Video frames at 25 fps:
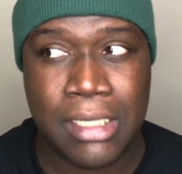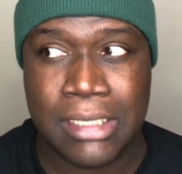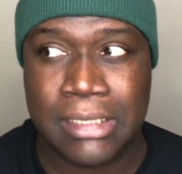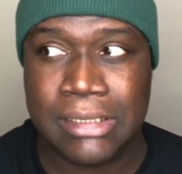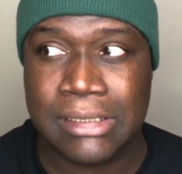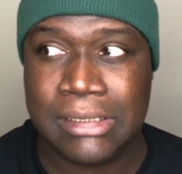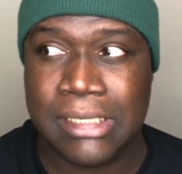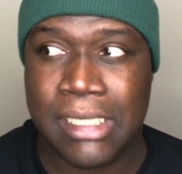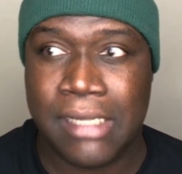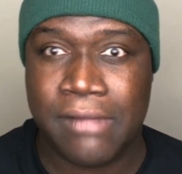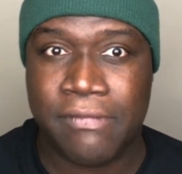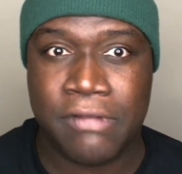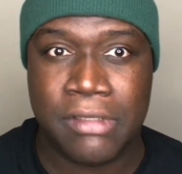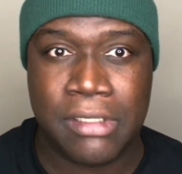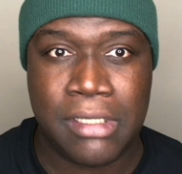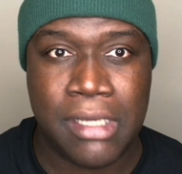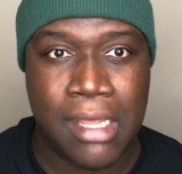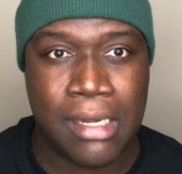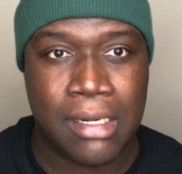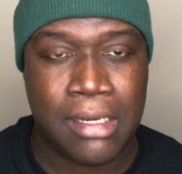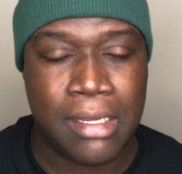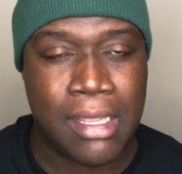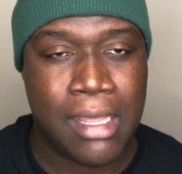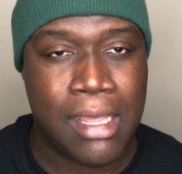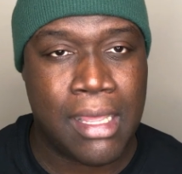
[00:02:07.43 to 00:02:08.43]
He's definitely
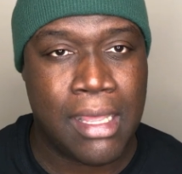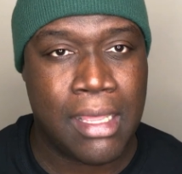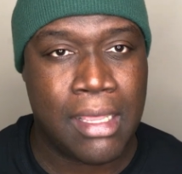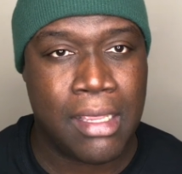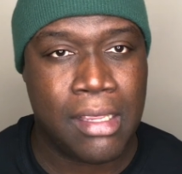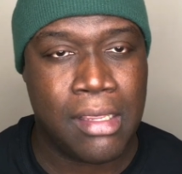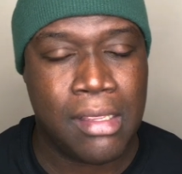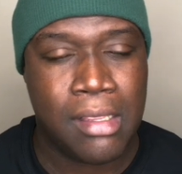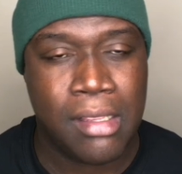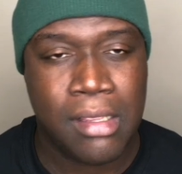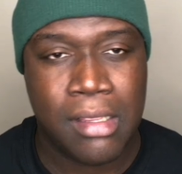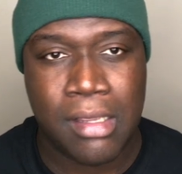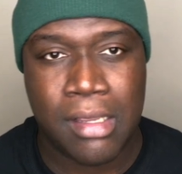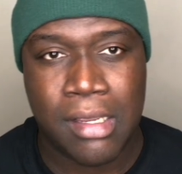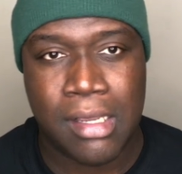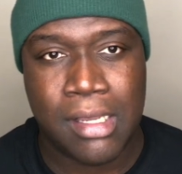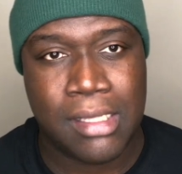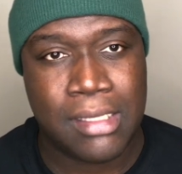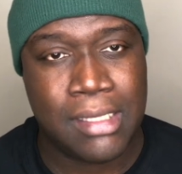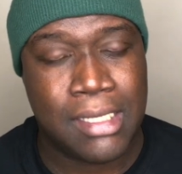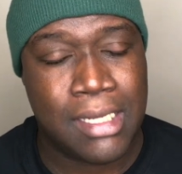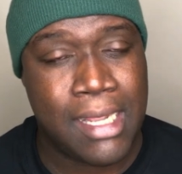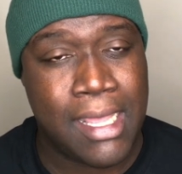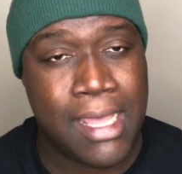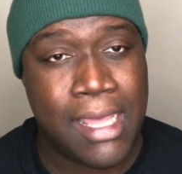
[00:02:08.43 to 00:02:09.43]
not a guy
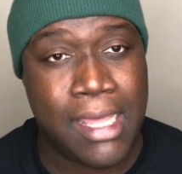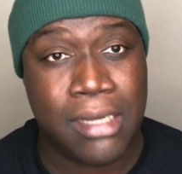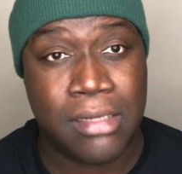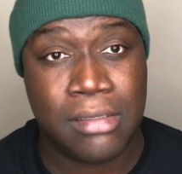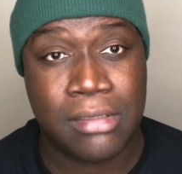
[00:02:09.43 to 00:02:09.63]
that I had